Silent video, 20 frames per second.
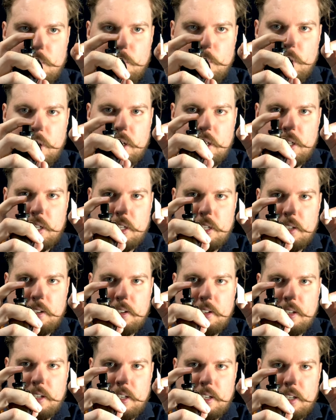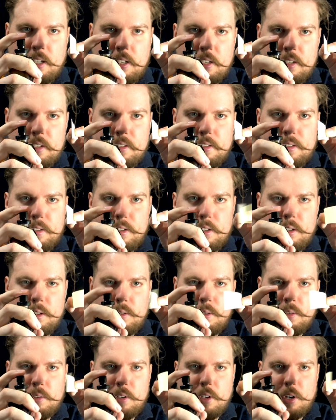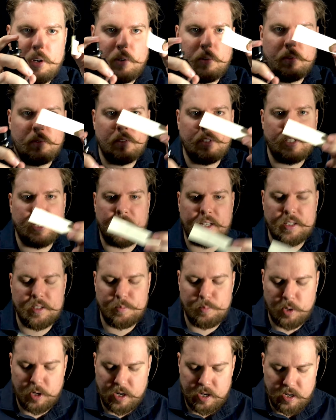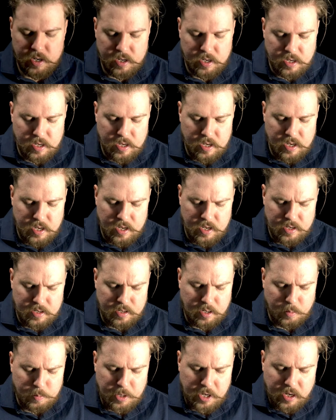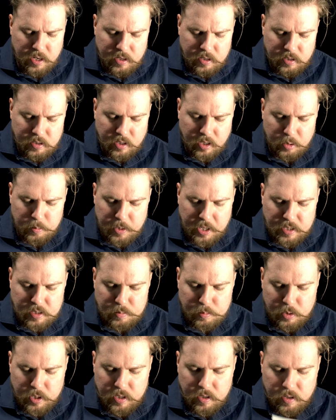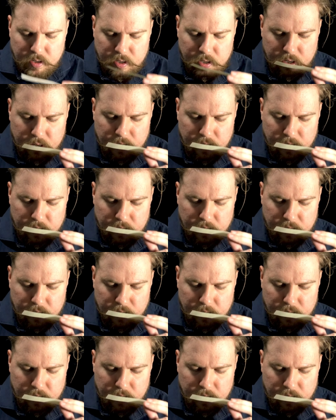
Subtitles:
One, two. Oh, second spray. Not bad. Not a bad sprayer.